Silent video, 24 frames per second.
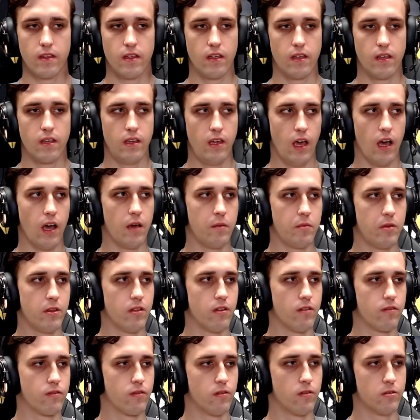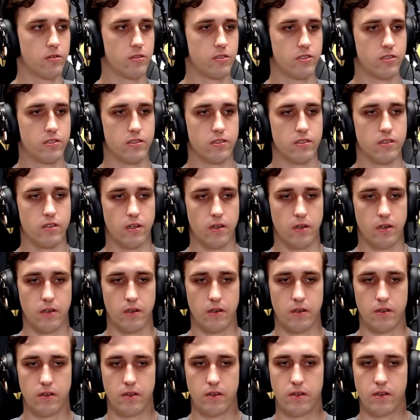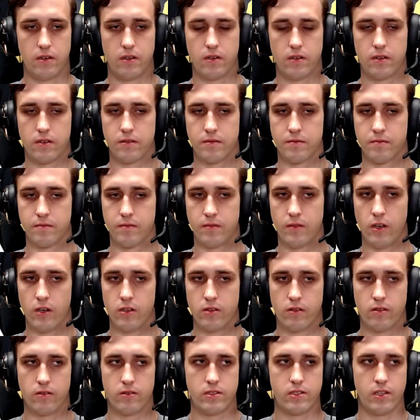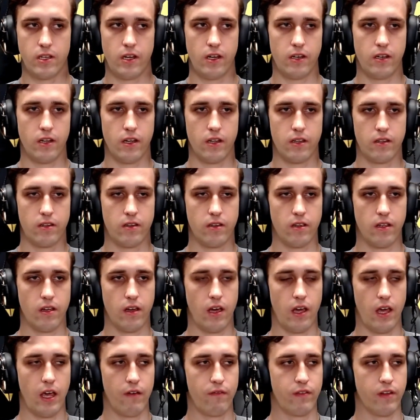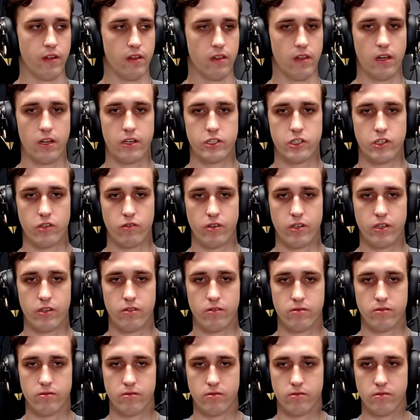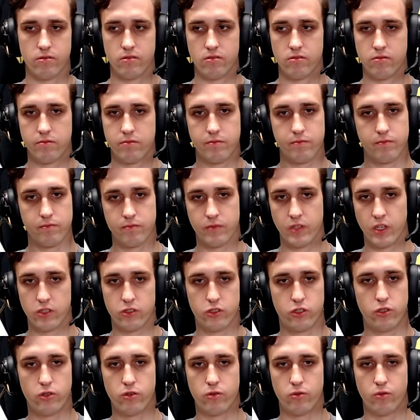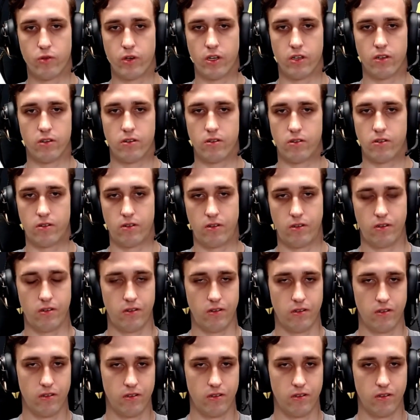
Yeah, I mean, of course, not to say that I have the luxury to not shoot well or